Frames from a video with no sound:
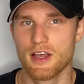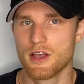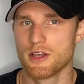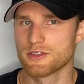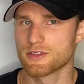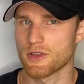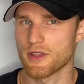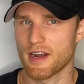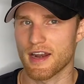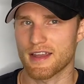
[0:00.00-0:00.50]

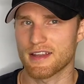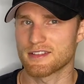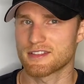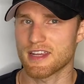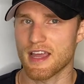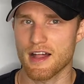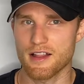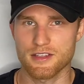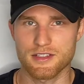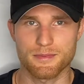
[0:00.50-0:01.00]
so that I could
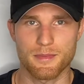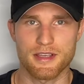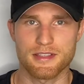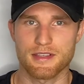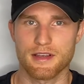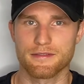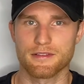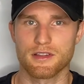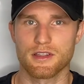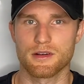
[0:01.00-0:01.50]
challenge
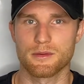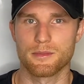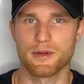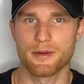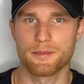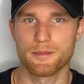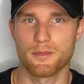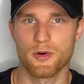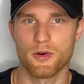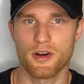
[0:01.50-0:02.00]
myself a little
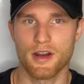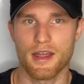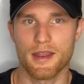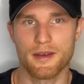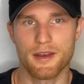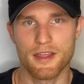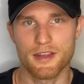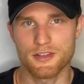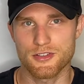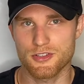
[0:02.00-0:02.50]
bit more and
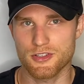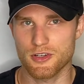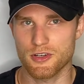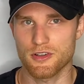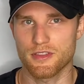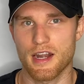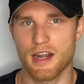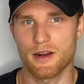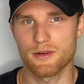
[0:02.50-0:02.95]
ensure